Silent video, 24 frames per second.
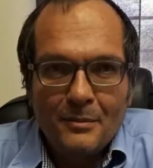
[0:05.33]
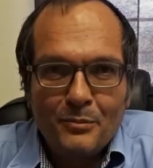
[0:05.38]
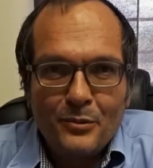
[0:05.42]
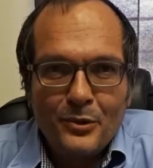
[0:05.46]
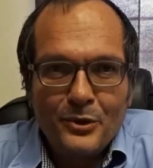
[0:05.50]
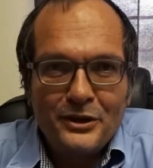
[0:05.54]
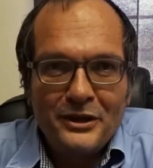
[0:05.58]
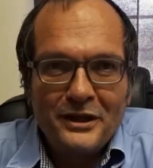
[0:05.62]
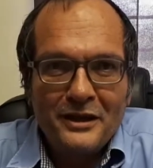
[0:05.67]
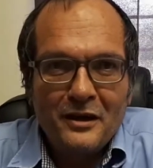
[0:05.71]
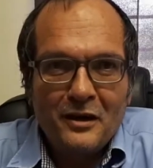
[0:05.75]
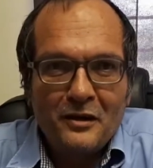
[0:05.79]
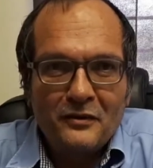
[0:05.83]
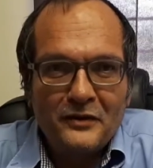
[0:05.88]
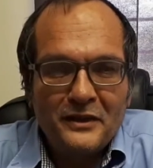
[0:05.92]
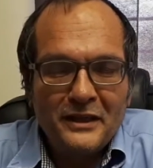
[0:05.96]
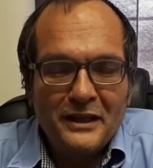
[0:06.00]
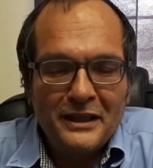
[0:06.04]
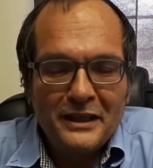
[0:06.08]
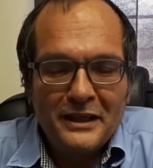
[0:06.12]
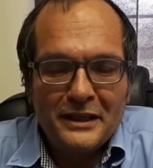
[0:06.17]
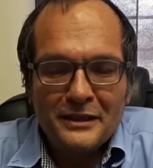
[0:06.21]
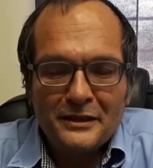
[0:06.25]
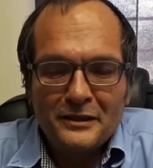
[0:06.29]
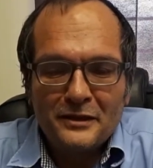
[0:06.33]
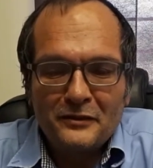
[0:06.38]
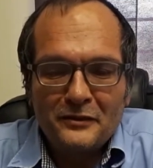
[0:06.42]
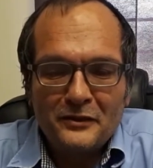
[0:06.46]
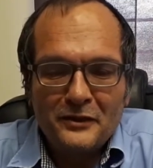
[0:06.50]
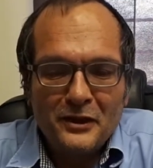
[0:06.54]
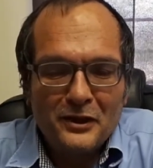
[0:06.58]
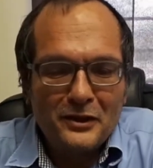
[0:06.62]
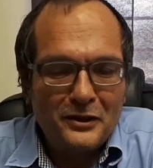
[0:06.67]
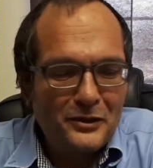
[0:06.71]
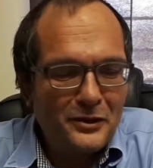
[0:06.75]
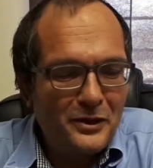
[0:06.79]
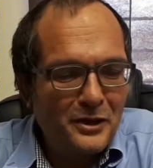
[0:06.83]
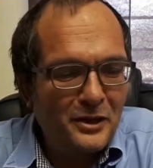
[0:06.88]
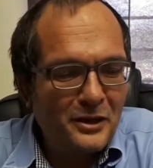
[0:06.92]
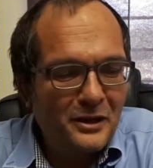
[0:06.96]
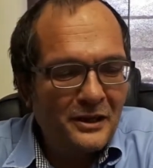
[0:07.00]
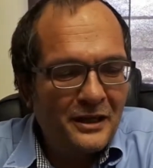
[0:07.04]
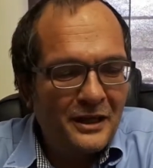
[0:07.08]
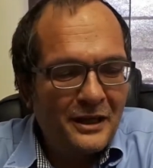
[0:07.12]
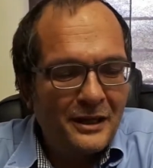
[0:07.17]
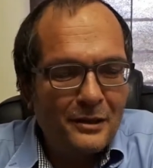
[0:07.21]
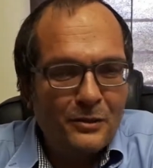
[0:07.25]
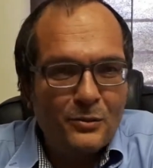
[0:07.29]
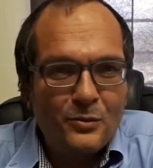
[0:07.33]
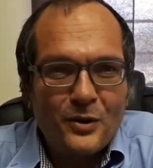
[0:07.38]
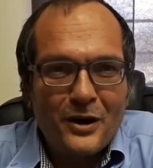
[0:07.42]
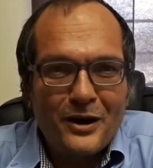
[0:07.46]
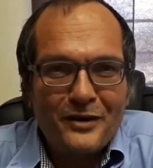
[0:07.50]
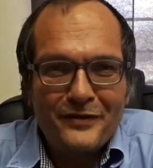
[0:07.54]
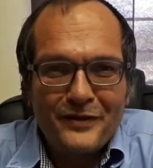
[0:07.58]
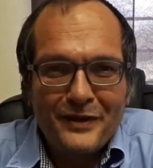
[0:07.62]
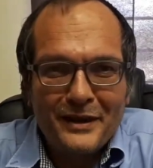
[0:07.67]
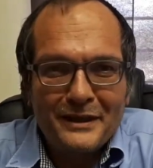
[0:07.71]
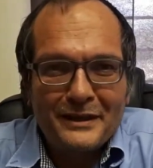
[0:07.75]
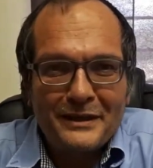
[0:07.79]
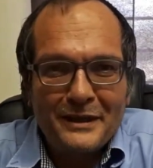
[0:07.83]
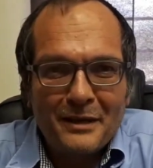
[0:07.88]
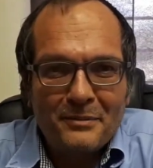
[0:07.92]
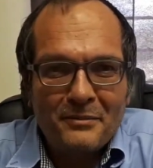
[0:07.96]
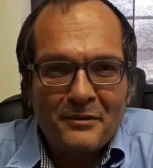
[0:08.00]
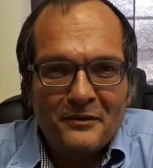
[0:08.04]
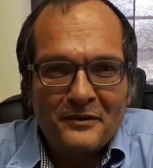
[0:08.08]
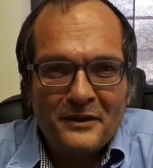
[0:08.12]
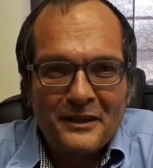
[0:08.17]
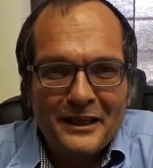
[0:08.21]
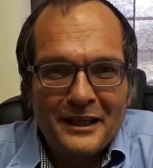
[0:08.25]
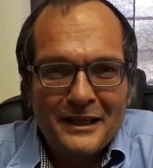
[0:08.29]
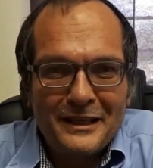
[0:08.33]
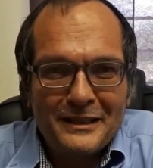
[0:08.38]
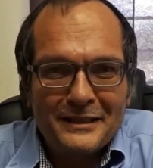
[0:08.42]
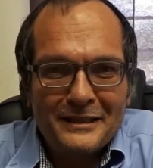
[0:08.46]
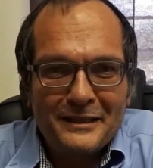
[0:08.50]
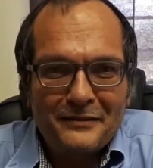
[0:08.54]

pointing after years of not doing Wi-Fi type antennas,